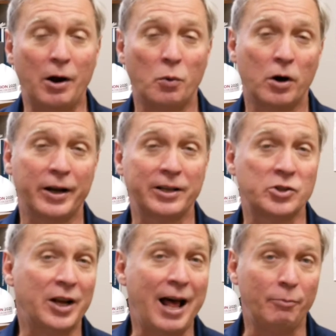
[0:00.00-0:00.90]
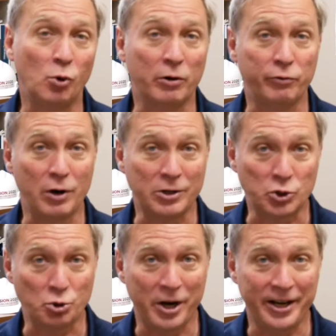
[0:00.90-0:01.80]
our work gets a lot more
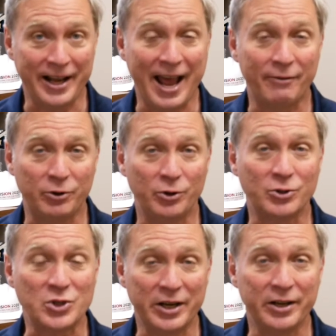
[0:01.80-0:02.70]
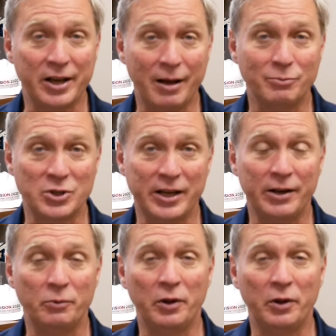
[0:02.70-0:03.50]
frustrating after sin comes in,